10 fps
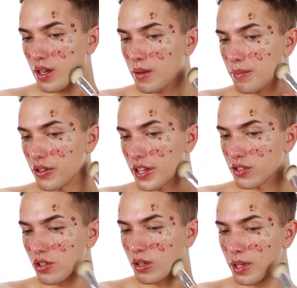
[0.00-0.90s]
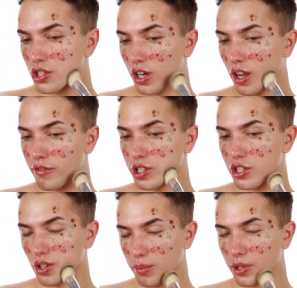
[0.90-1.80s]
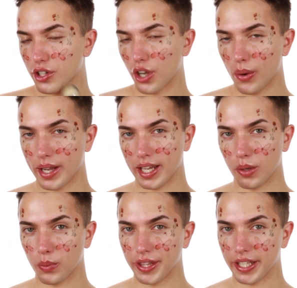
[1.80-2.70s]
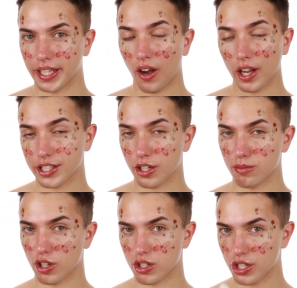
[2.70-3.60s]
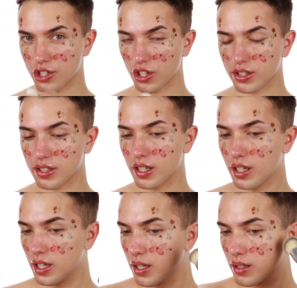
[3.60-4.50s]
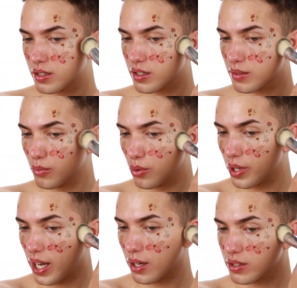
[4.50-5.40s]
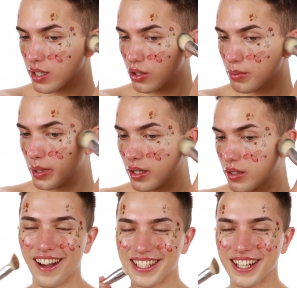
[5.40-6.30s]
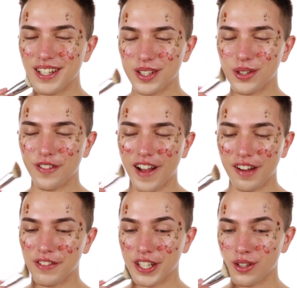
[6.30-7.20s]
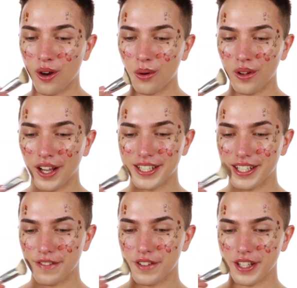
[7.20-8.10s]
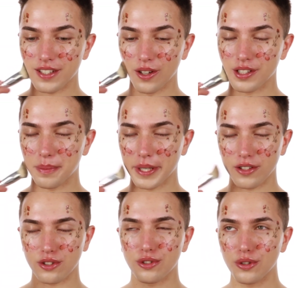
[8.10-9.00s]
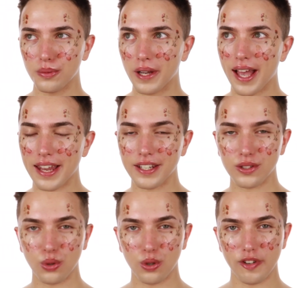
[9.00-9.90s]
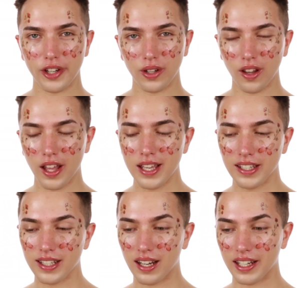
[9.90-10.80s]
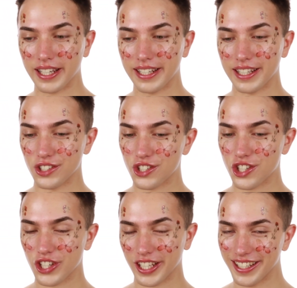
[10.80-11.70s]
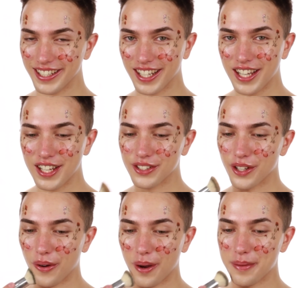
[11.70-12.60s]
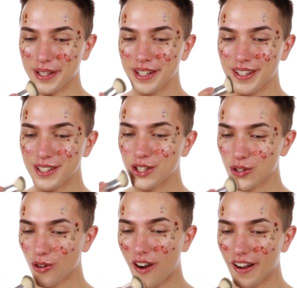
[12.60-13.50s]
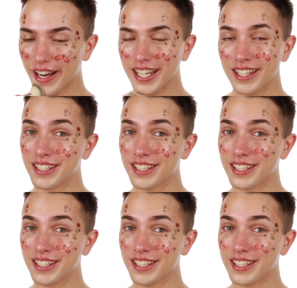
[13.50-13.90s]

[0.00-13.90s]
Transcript: but there's not much coverage, so I'm going to go in with the eyeshadow brush and just smooth it out a little bit. I did sort of have this whole idea for this look to be super editorial, clean and chic, so I'm gonna try